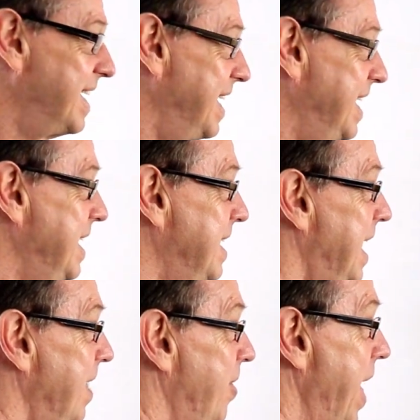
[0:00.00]

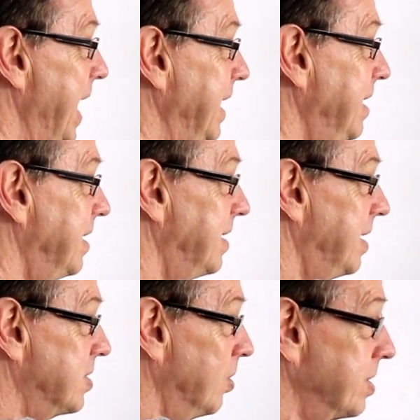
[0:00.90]
And then,
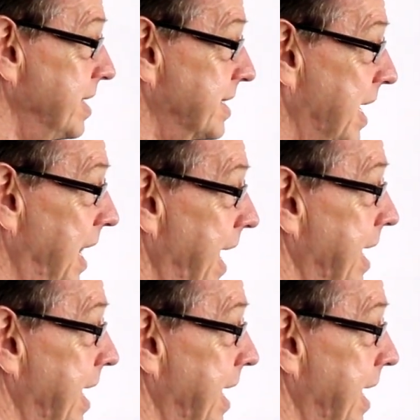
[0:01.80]
as long as it's clear,